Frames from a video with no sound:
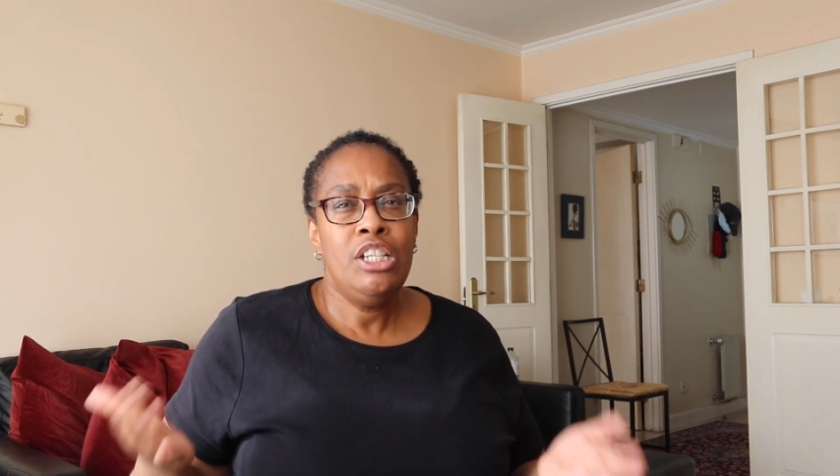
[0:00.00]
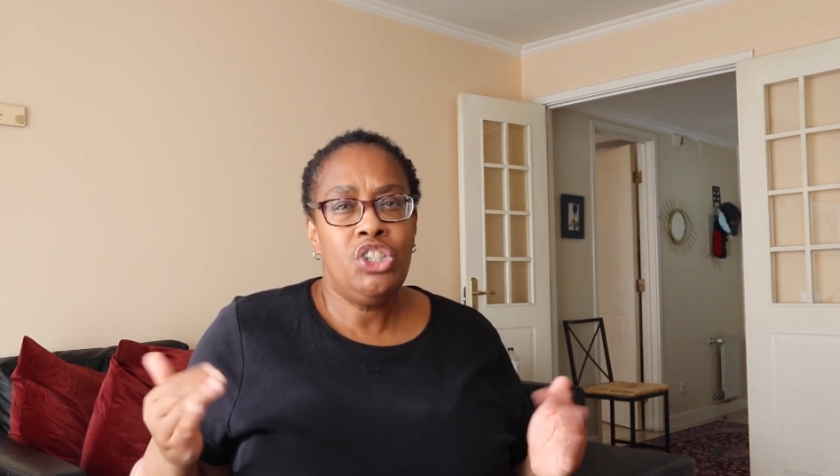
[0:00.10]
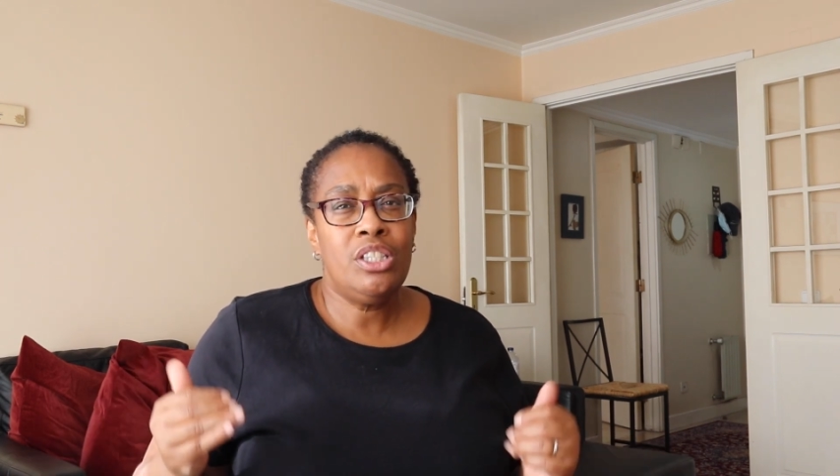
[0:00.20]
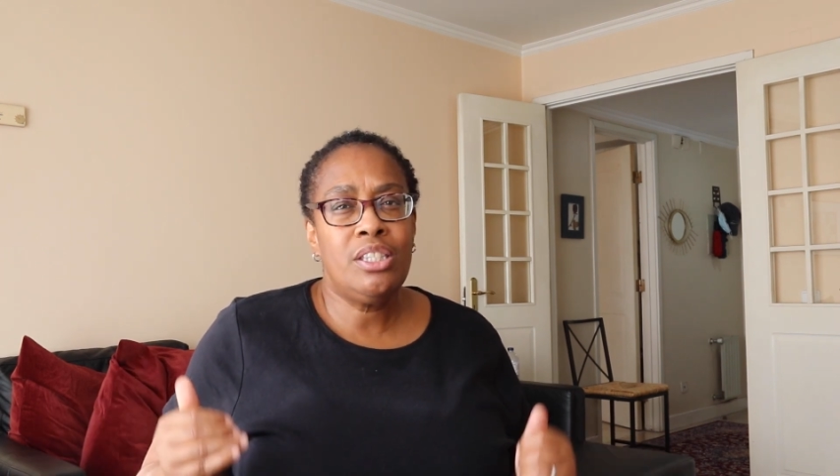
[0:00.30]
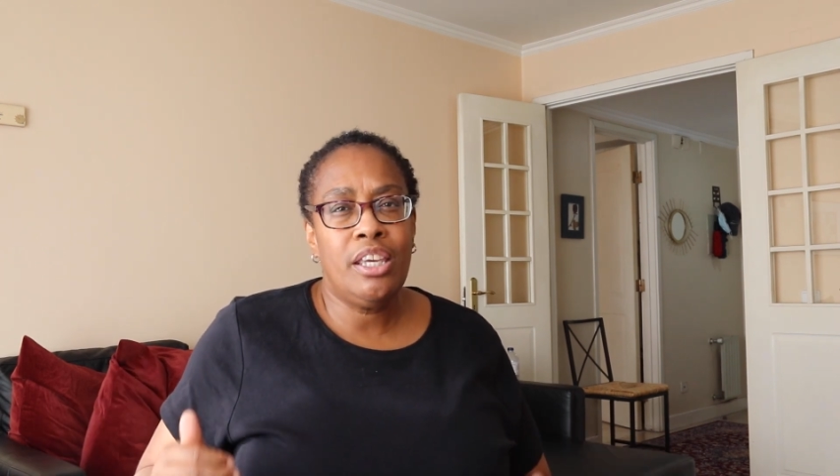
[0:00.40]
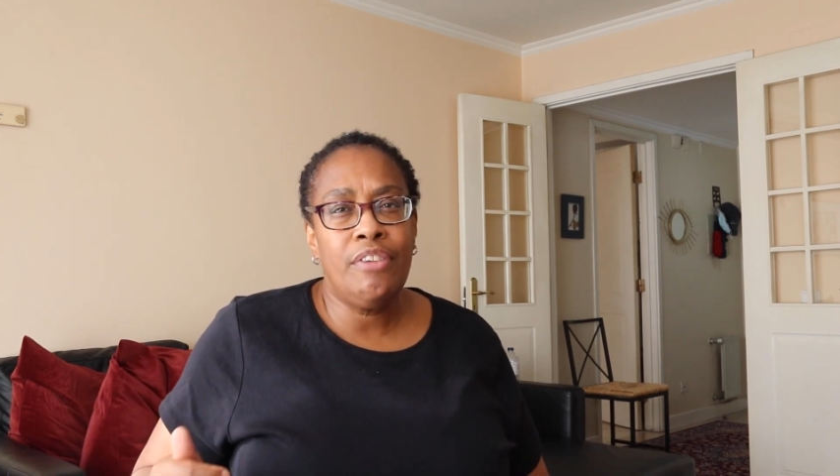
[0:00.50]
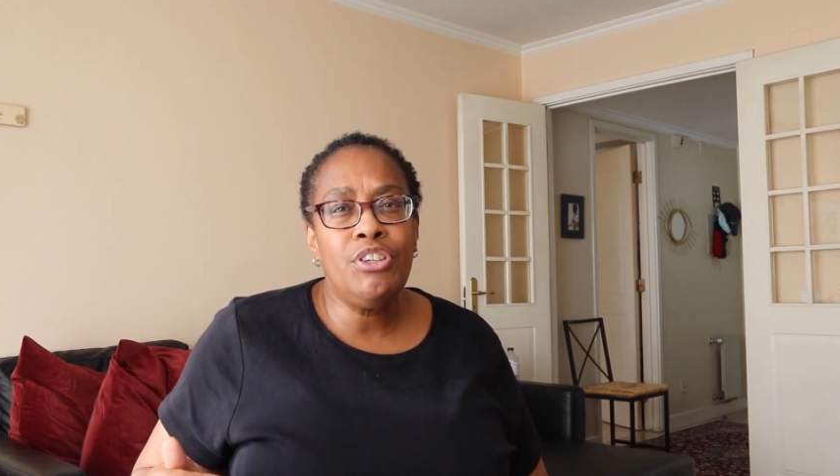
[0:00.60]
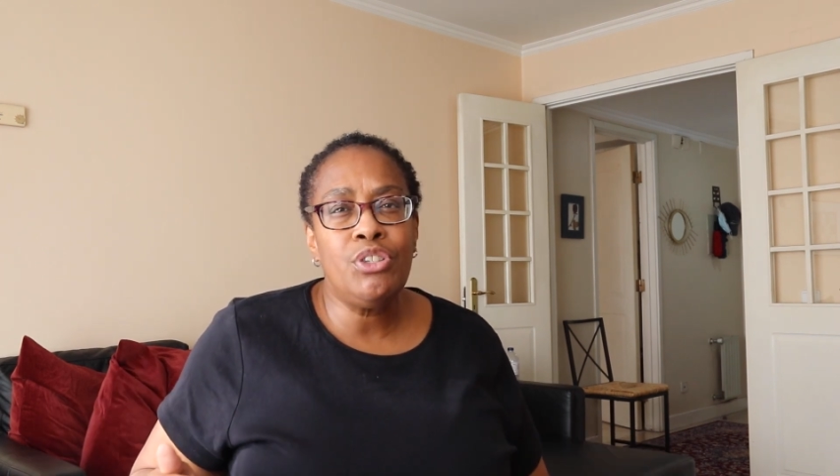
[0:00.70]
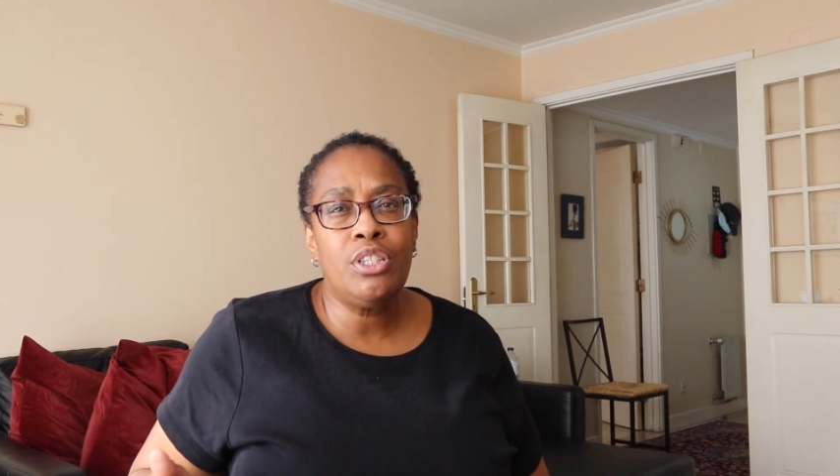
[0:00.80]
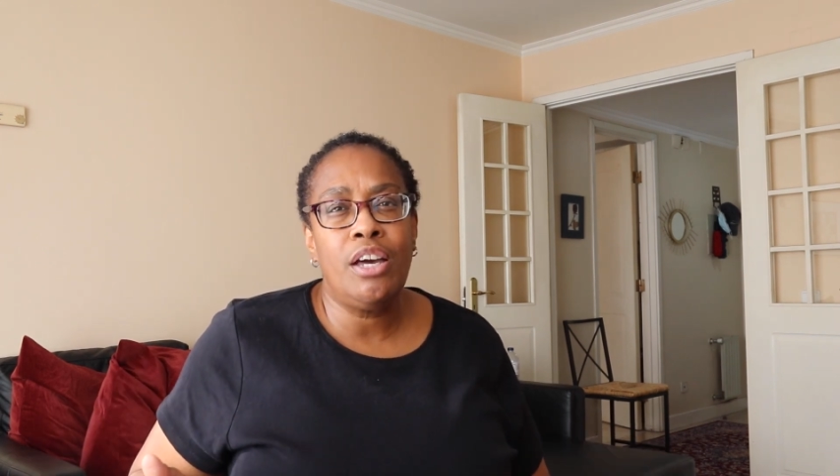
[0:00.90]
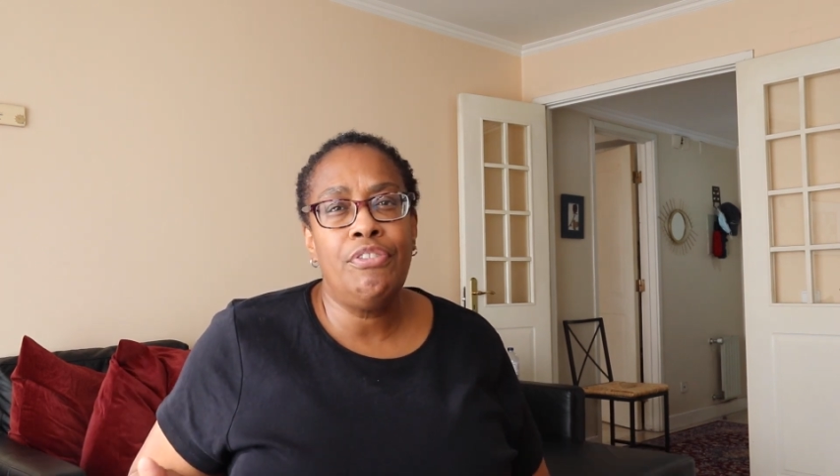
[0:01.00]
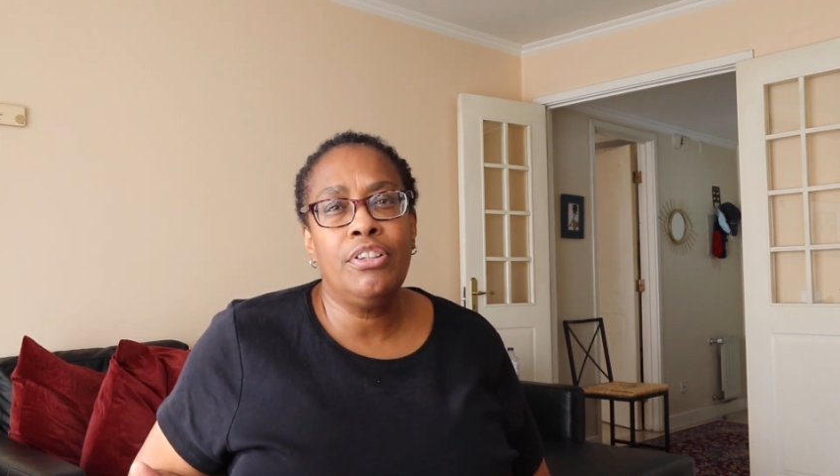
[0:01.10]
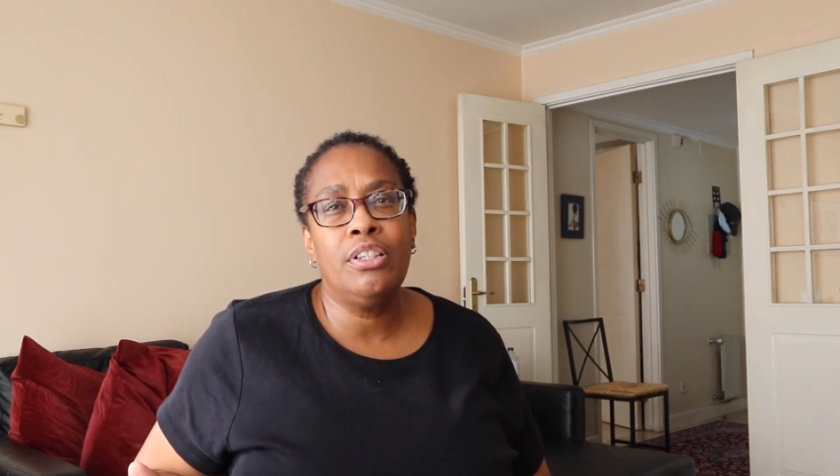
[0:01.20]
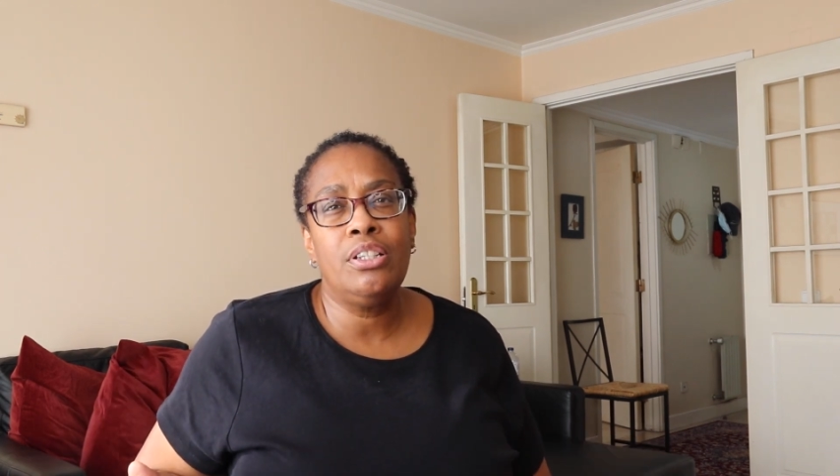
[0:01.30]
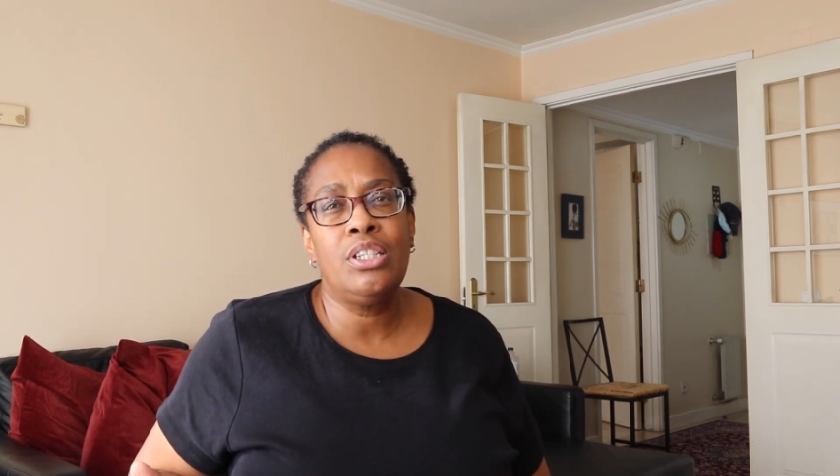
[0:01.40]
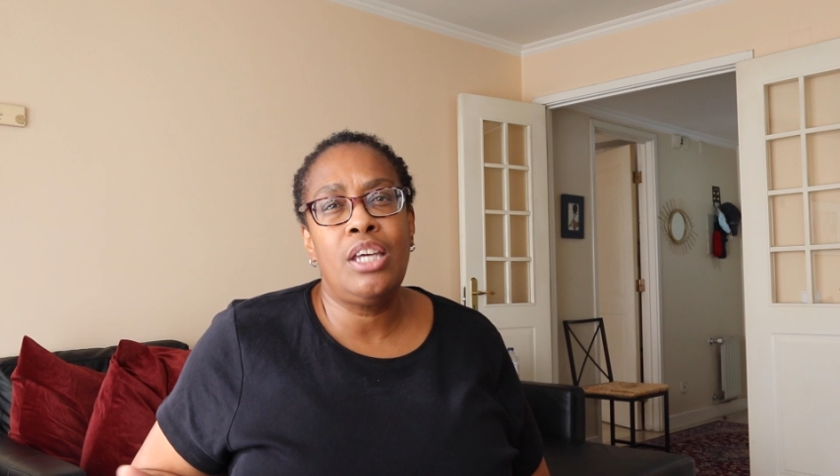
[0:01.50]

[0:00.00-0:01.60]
Just give yourself a little